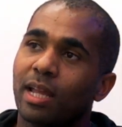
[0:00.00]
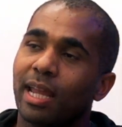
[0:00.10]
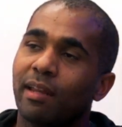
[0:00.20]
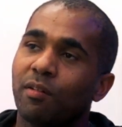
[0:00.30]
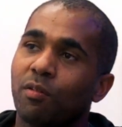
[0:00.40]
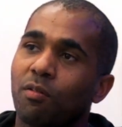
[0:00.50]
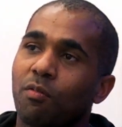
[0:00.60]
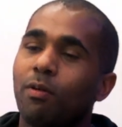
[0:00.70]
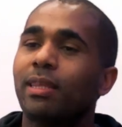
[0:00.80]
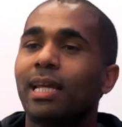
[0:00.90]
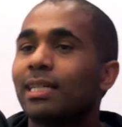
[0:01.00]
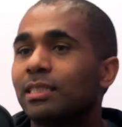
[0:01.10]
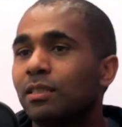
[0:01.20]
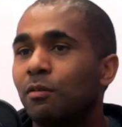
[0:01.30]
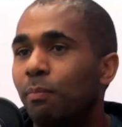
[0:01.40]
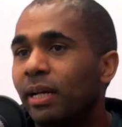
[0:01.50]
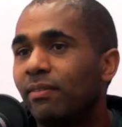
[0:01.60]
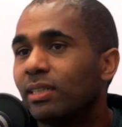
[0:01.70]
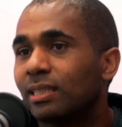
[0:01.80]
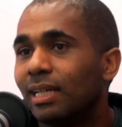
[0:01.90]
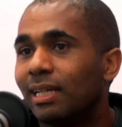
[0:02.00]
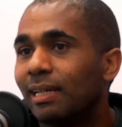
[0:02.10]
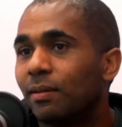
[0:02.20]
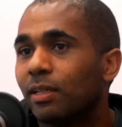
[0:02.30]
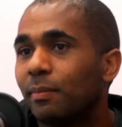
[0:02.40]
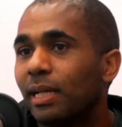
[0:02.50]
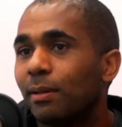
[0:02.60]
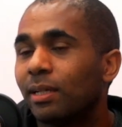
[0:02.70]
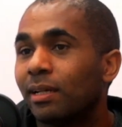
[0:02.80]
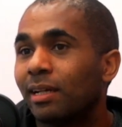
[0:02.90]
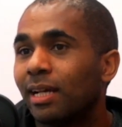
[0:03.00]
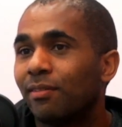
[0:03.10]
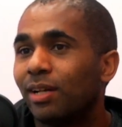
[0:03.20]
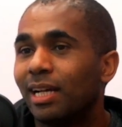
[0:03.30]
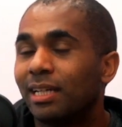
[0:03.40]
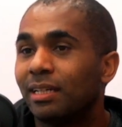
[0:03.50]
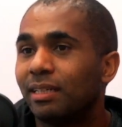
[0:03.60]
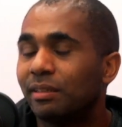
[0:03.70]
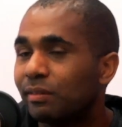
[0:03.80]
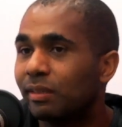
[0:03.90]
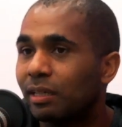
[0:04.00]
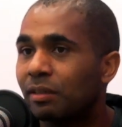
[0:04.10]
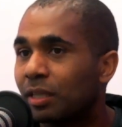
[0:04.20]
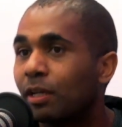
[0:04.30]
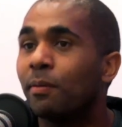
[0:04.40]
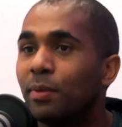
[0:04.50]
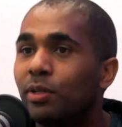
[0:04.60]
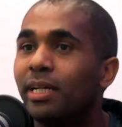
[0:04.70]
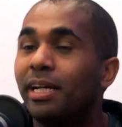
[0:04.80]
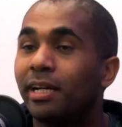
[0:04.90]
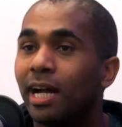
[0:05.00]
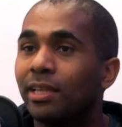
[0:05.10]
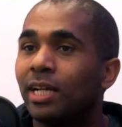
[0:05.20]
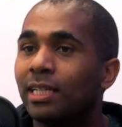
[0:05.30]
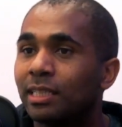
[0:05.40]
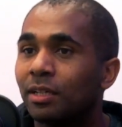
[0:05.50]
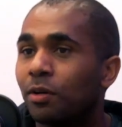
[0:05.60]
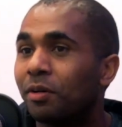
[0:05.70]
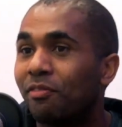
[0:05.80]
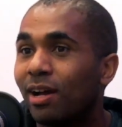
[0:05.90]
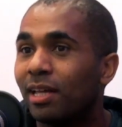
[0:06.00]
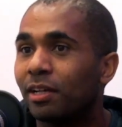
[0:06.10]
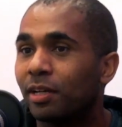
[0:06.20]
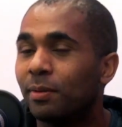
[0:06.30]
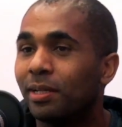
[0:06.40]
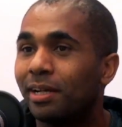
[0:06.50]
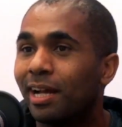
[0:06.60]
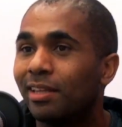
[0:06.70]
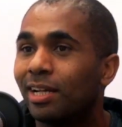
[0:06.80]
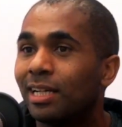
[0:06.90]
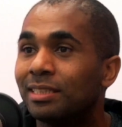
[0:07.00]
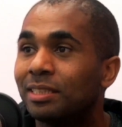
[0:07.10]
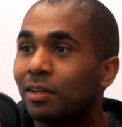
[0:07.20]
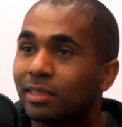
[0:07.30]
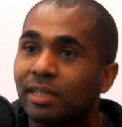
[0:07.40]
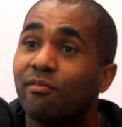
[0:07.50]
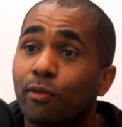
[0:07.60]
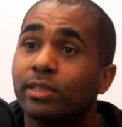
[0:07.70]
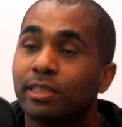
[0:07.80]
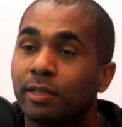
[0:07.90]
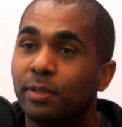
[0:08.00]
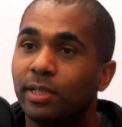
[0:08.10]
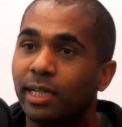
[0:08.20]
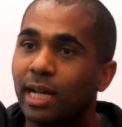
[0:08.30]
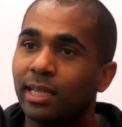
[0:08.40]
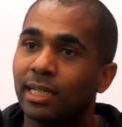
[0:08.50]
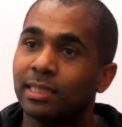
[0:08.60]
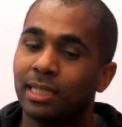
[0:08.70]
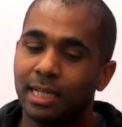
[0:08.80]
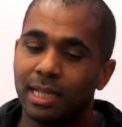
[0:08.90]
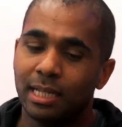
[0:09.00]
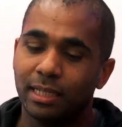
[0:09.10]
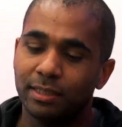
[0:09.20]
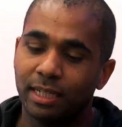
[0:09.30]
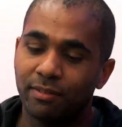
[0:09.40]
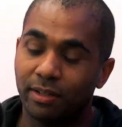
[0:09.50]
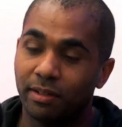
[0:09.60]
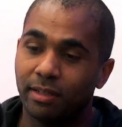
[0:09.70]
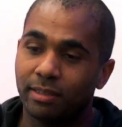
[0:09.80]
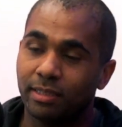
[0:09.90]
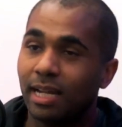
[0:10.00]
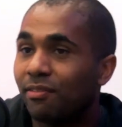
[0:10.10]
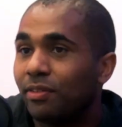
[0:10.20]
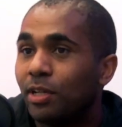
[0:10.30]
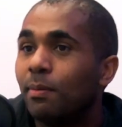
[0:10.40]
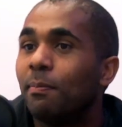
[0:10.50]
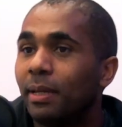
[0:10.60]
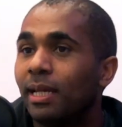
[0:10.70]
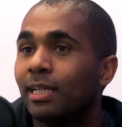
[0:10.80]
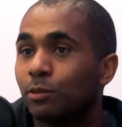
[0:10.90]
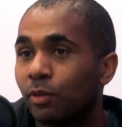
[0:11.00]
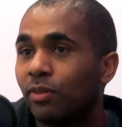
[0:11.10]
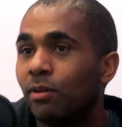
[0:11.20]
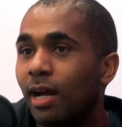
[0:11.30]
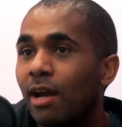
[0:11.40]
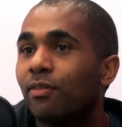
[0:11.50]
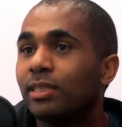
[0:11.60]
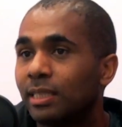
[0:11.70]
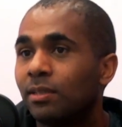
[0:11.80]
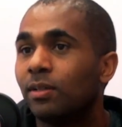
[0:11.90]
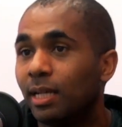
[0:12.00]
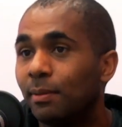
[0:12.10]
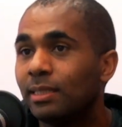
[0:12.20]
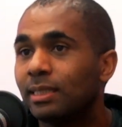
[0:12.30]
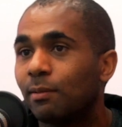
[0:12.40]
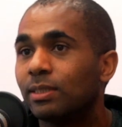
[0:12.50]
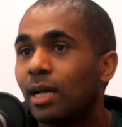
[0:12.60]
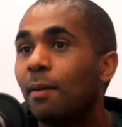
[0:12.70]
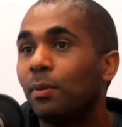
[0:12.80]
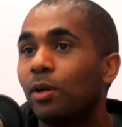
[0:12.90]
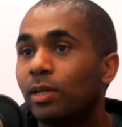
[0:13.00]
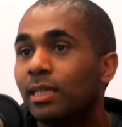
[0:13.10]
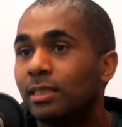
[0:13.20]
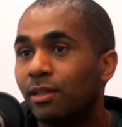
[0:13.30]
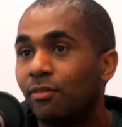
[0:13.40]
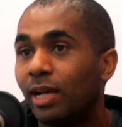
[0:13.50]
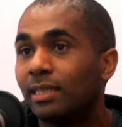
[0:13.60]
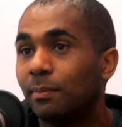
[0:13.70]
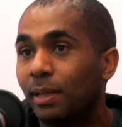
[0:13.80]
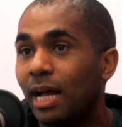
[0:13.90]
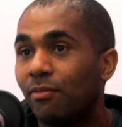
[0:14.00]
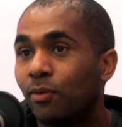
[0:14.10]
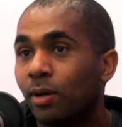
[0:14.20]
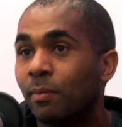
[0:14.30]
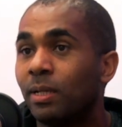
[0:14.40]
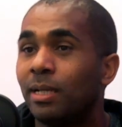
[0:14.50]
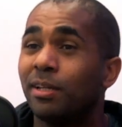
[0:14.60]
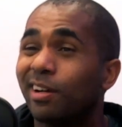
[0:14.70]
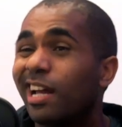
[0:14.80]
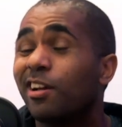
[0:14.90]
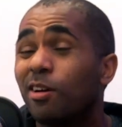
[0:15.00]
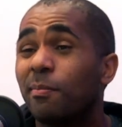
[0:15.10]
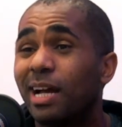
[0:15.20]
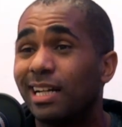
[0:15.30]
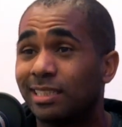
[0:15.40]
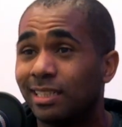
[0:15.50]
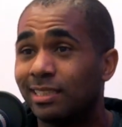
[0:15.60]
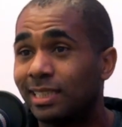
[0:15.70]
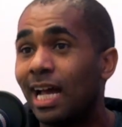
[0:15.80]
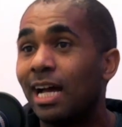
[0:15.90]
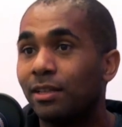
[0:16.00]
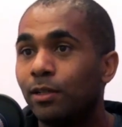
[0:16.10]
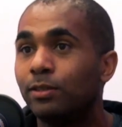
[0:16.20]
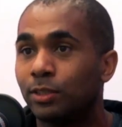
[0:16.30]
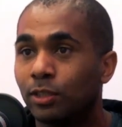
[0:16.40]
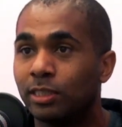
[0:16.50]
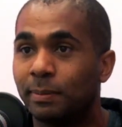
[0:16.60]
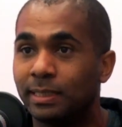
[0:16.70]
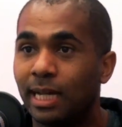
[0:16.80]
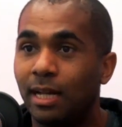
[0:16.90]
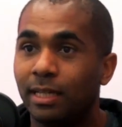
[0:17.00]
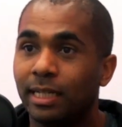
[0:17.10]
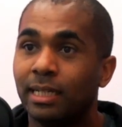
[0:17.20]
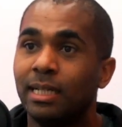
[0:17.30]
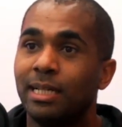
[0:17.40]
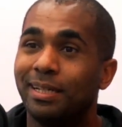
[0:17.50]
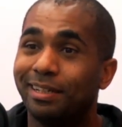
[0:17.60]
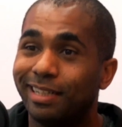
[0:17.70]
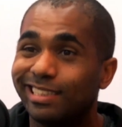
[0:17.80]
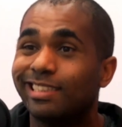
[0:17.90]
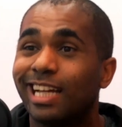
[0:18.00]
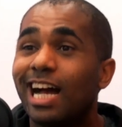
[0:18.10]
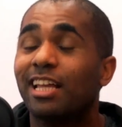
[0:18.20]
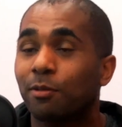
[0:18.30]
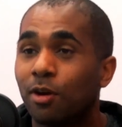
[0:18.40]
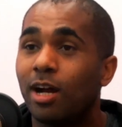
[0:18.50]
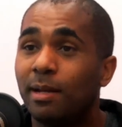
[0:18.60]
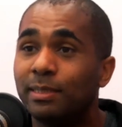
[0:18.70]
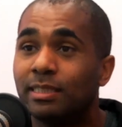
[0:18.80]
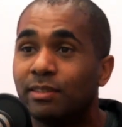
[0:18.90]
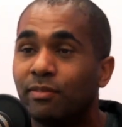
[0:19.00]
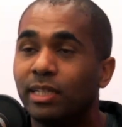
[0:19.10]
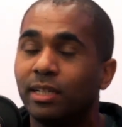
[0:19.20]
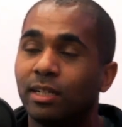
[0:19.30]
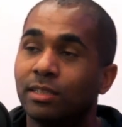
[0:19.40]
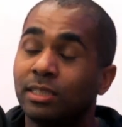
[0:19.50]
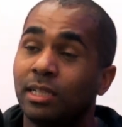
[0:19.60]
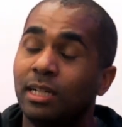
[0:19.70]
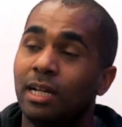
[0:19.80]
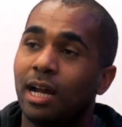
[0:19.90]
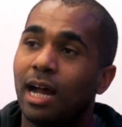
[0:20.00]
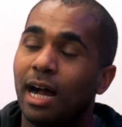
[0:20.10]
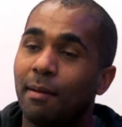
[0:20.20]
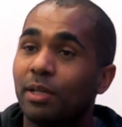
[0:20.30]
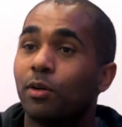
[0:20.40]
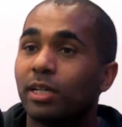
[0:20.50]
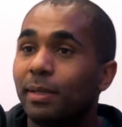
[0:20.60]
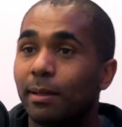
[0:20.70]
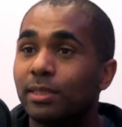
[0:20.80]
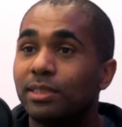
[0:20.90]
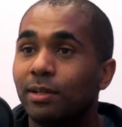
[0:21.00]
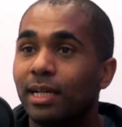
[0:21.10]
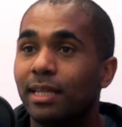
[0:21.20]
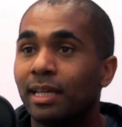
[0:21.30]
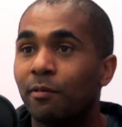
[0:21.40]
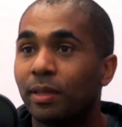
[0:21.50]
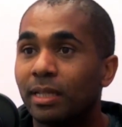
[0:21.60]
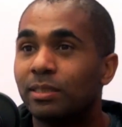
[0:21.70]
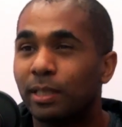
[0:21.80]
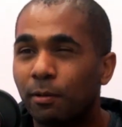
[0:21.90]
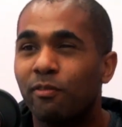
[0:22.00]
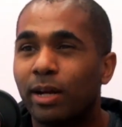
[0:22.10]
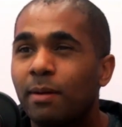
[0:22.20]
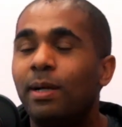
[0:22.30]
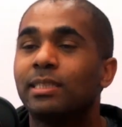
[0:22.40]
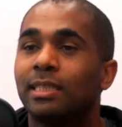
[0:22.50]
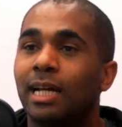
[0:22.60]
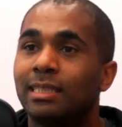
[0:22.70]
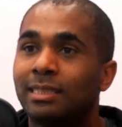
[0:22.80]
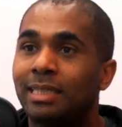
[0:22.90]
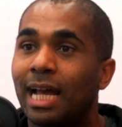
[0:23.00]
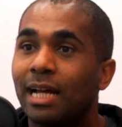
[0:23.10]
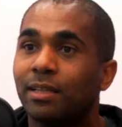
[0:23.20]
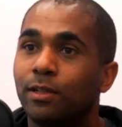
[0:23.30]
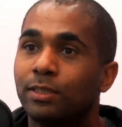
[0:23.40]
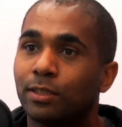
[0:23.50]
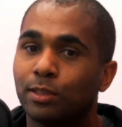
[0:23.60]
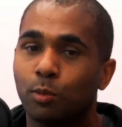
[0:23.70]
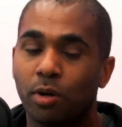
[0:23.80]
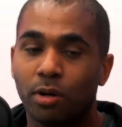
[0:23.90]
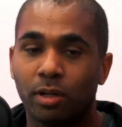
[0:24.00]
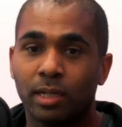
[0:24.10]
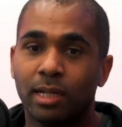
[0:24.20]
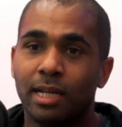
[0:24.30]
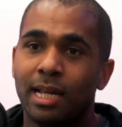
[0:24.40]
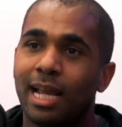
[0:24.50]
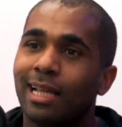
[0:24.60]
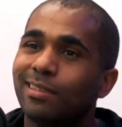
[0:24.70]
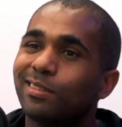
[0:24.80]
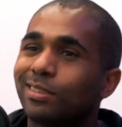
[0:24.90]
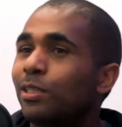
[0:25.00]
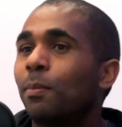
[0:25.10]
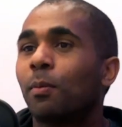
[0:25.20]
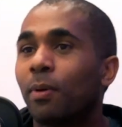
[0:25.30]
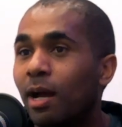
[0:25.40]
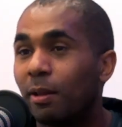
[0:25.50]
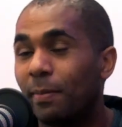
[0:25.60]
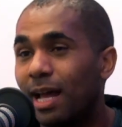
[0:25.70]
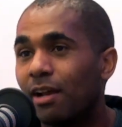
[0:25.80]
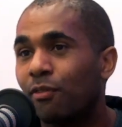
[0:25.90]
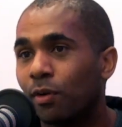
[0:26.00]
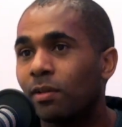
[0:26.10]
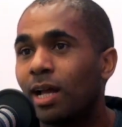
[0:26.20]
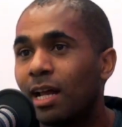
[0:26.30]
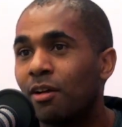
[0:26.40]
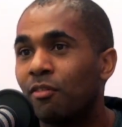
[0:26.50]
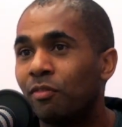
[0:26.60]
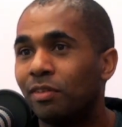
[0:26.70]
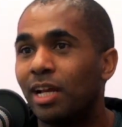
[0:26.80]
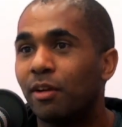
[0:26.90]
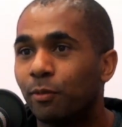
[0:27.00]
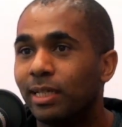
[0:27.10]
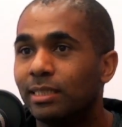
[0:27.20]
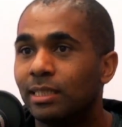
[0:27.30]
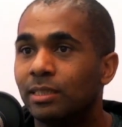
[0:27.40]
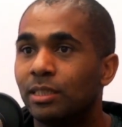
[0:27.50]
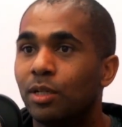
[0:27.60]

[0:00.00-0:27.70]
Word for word: And what they had to do previously in order to be able to kind of like, you know, their community guidelines and codifying their community guidelines, or to enforce their community guidelines, they used to have human beings review every single image that was uploaded to the fandom platform. You know, kind of going back to this tag, load, search mentality. Yeah. You know, you had to tag the raw images and videos in order to be able to do anything with it. So they were very much in that tag, load, search world. And this is super problematic for a lot of like reasons.